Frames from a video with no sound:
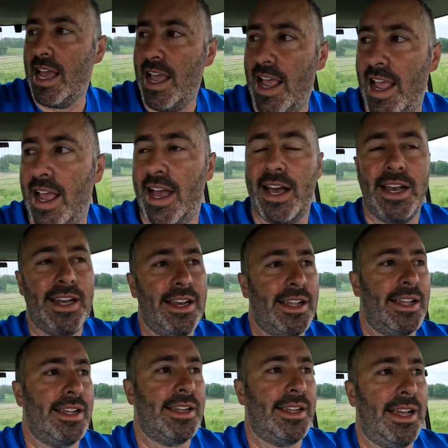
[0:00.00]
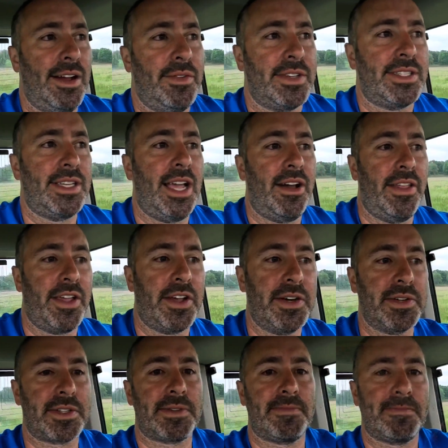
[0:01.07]
and we'll see how it
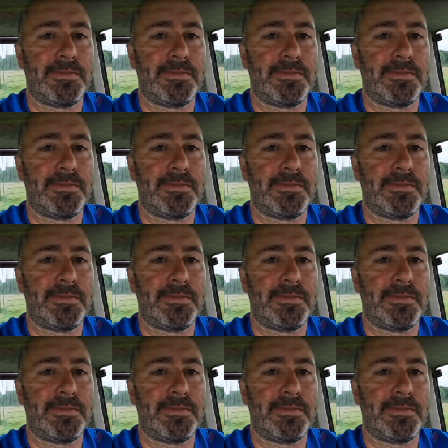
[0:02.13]
goes.